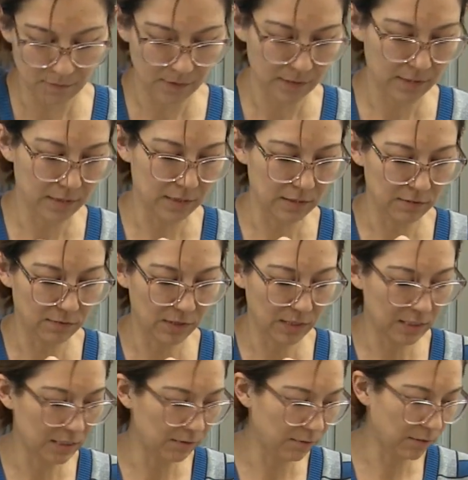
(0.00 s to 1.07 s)
This is very
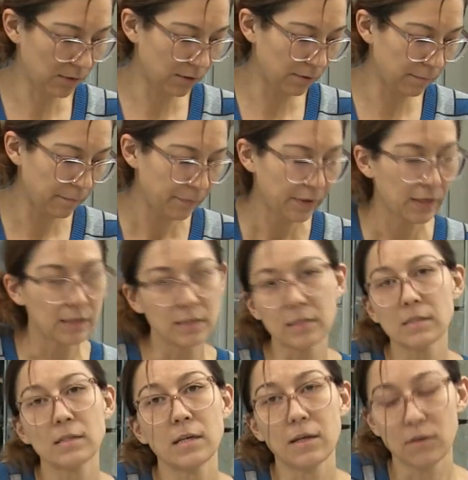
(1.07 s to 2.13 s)
difficult. This
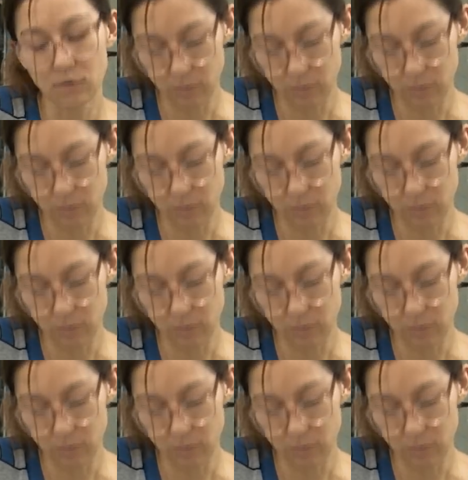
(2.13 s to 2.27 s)
is another